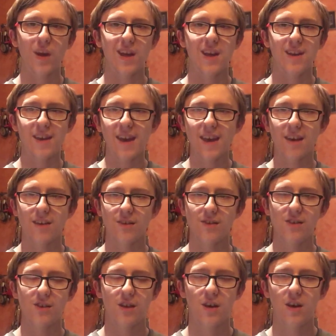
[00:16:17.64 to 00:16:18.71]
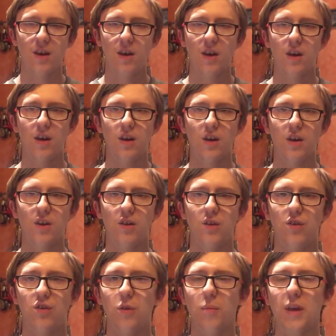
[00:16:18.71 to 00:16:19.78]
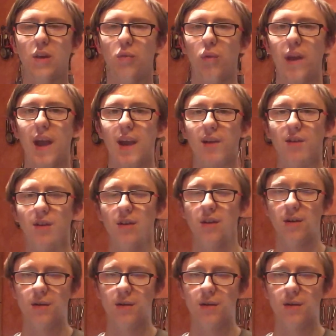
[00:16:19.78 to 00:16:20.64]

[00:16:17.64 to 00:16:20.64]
years to be created.